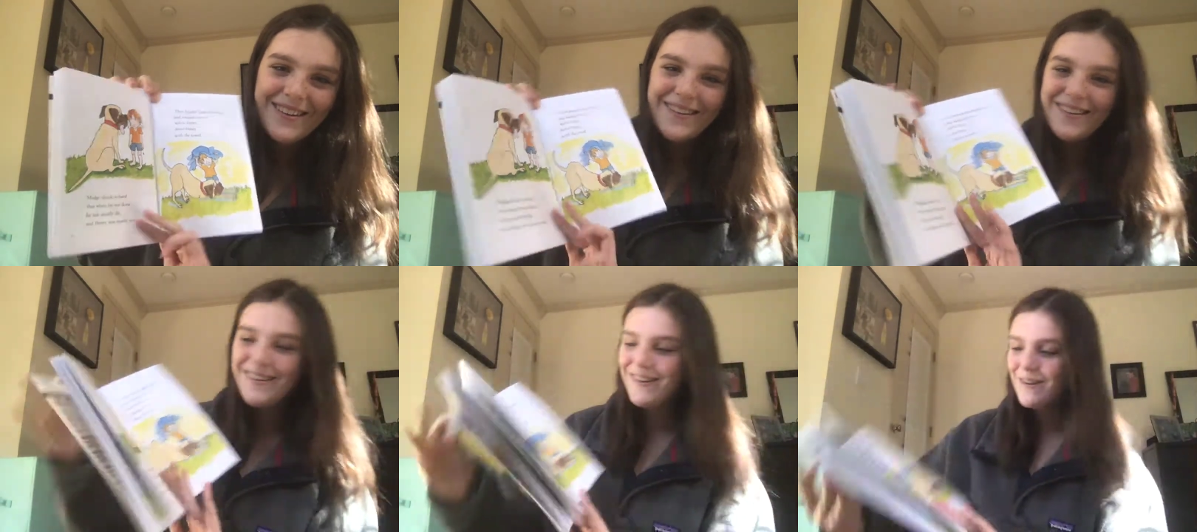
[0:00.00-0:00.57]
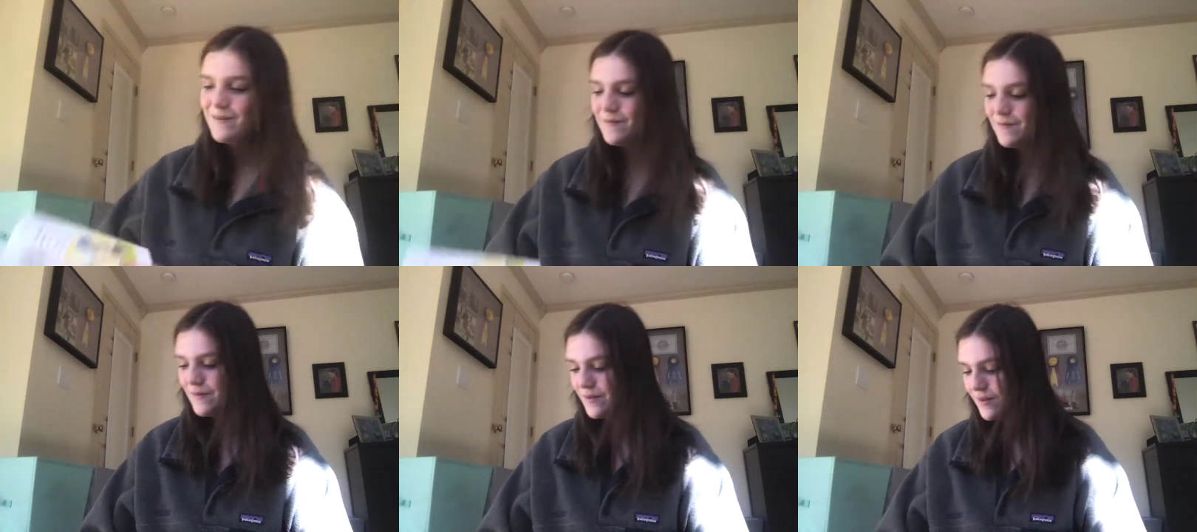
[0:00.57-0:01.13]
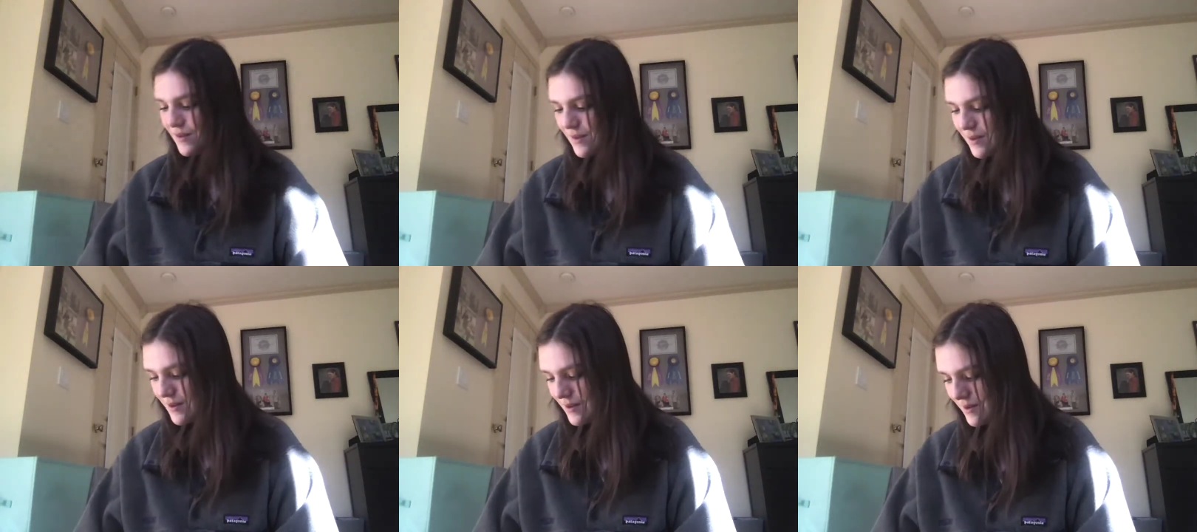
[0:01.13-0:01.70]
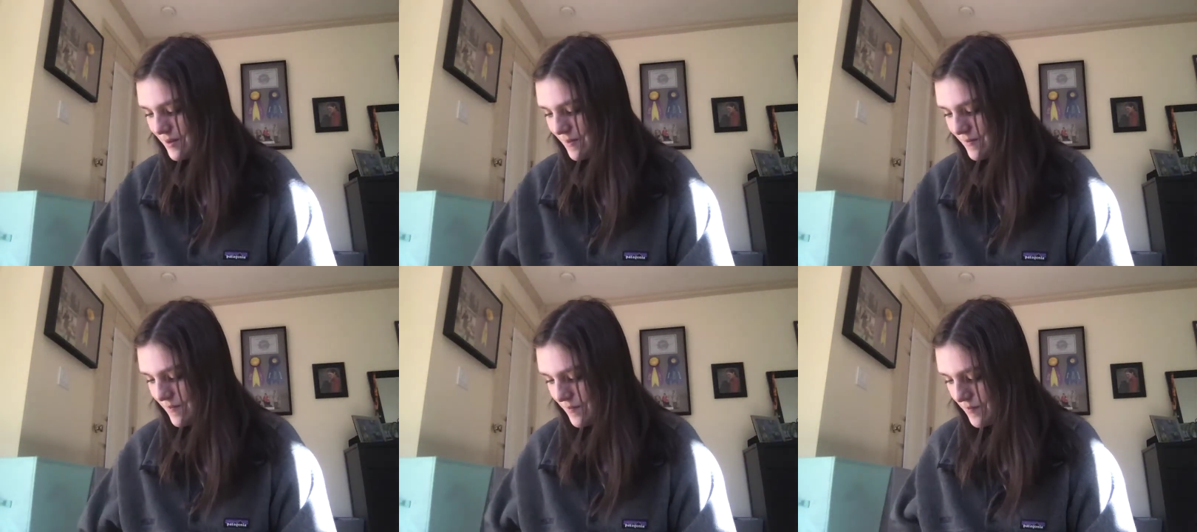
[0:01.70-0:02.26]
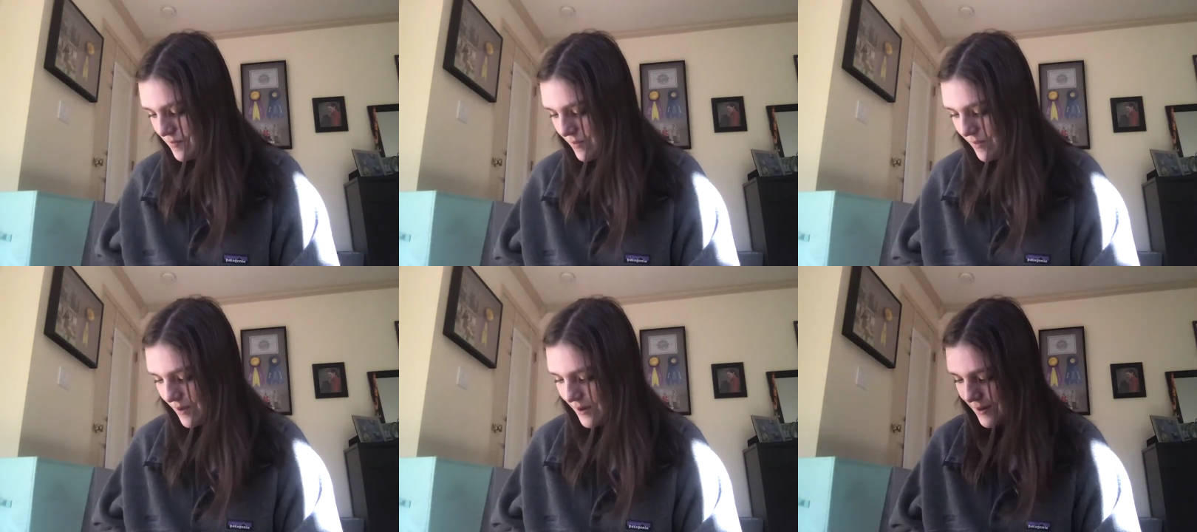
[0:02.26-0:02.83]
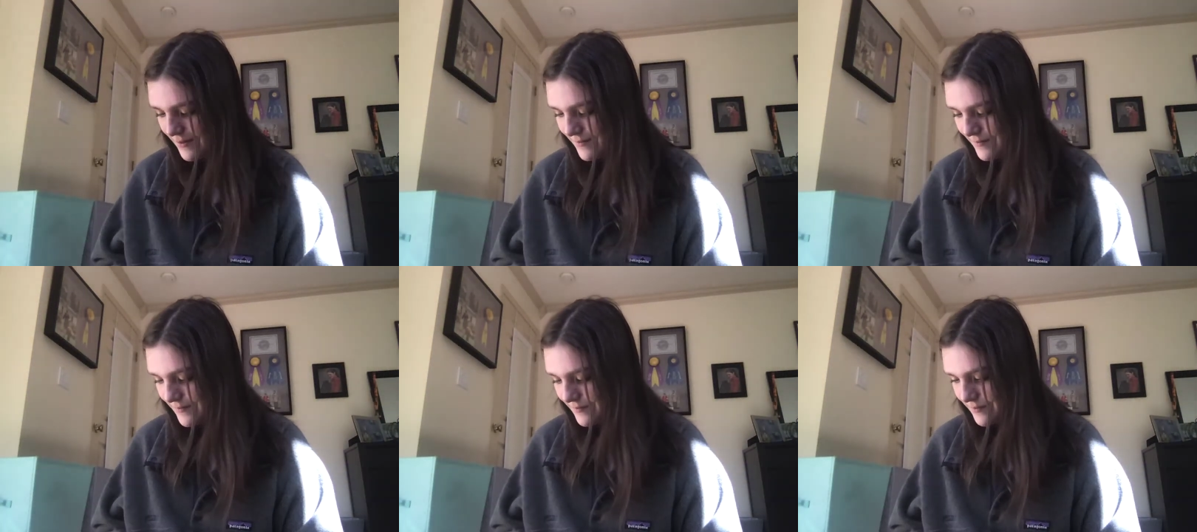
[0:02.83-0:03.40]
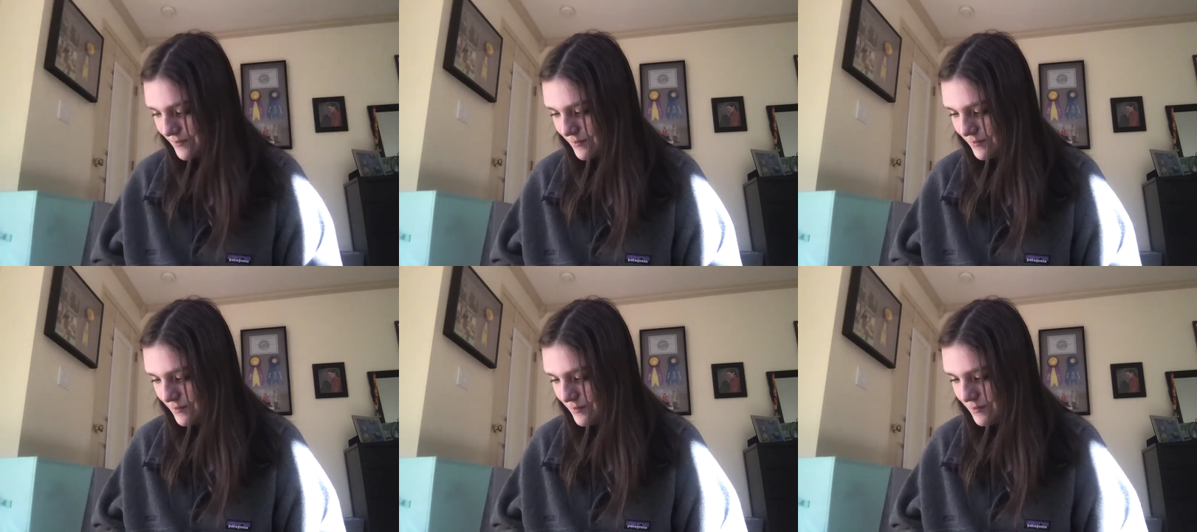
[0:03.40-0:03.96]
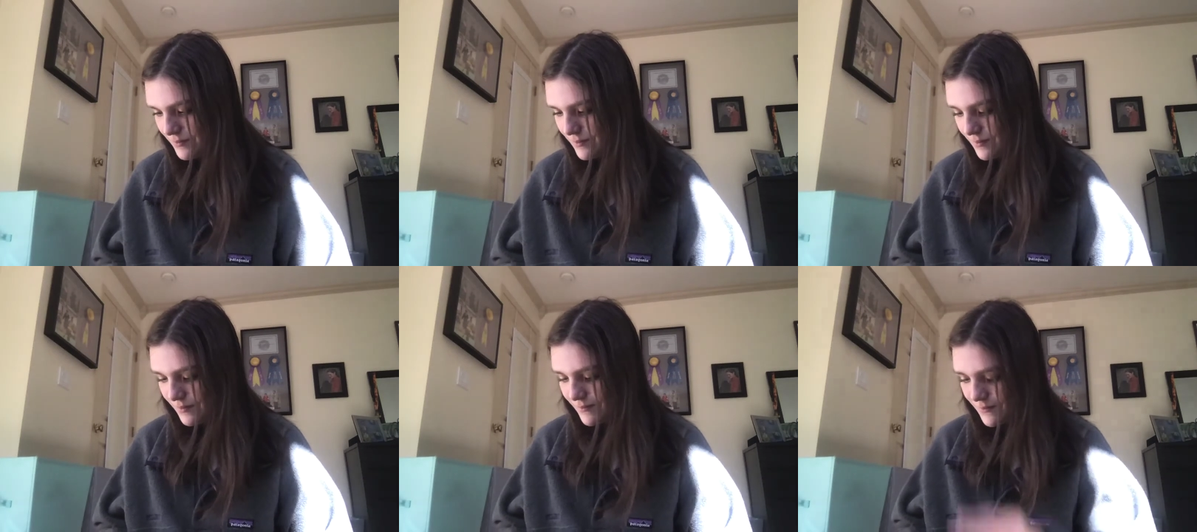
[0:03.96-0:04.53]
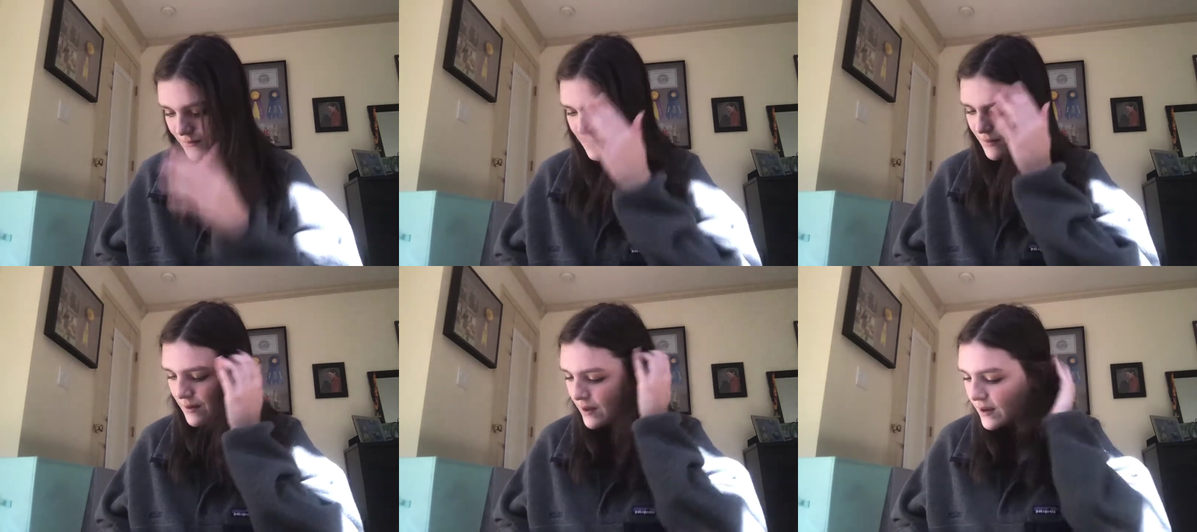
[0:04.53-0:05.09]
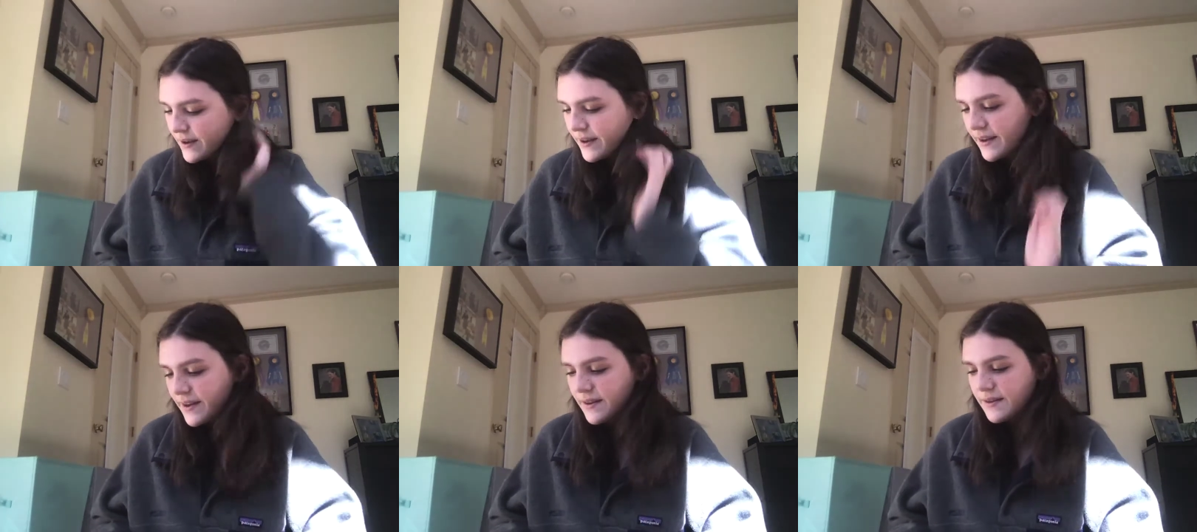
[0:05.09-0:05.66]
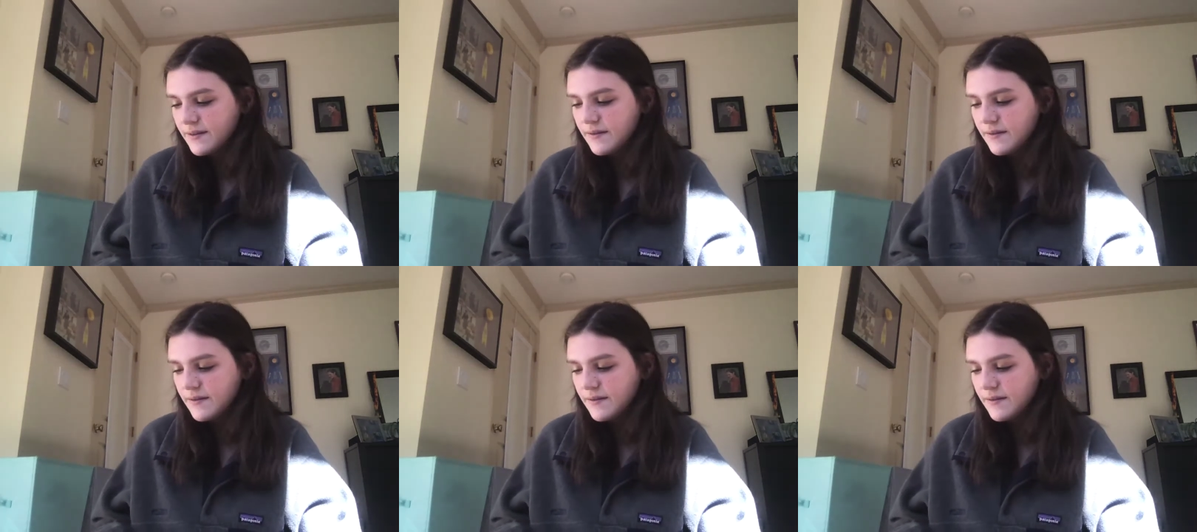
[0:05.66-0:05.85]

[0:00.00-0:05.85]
No one is speaking in this clip.